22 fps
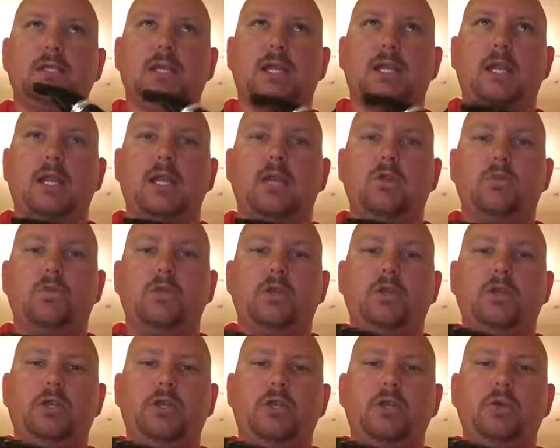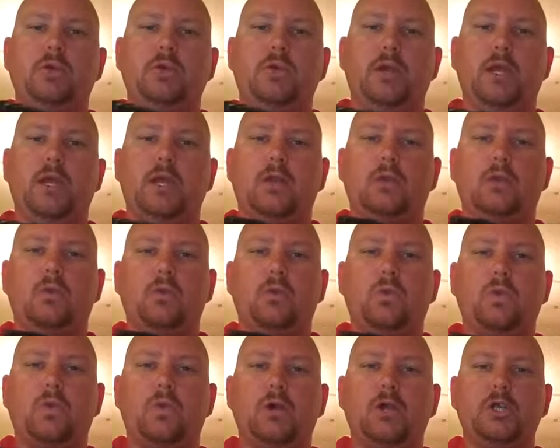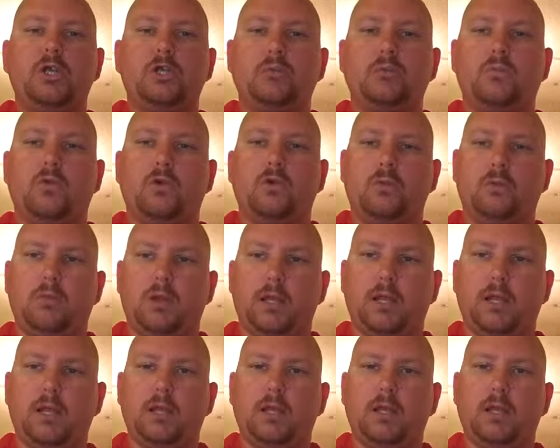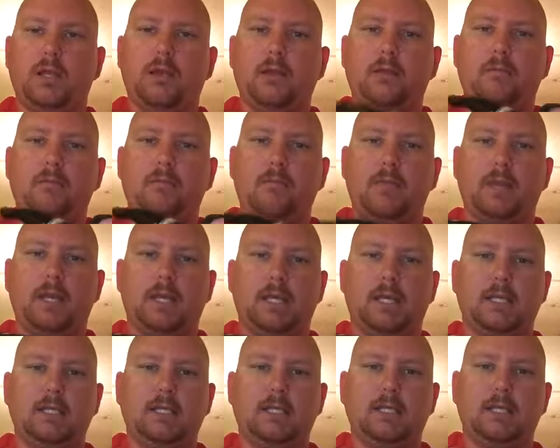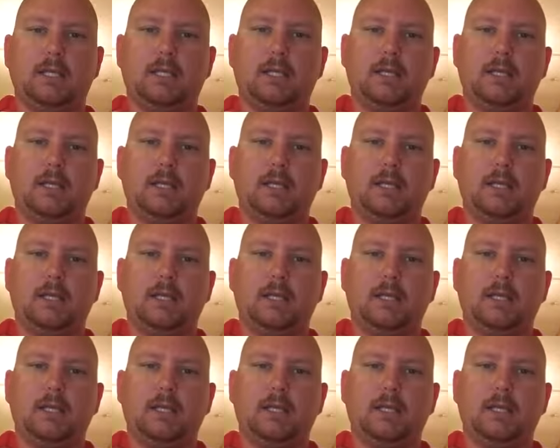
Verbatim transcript: lane 1Q and Rushmore blend mixed.